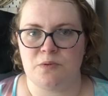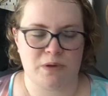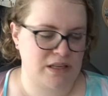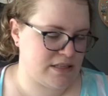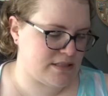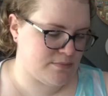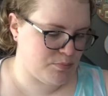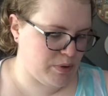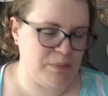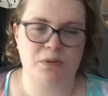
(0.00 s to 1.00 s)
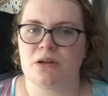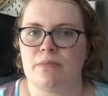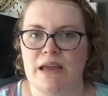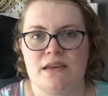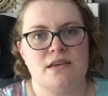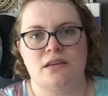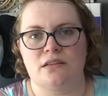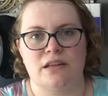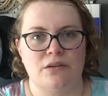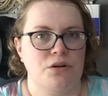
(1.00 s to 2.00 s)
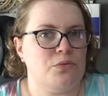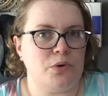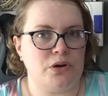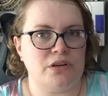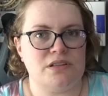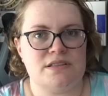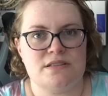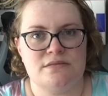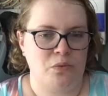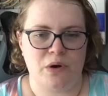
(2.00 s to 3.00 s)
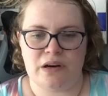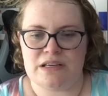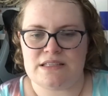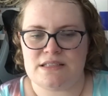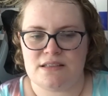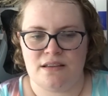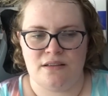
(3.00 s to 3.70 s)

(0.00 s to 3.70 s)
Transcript: because people are making their own words, whereas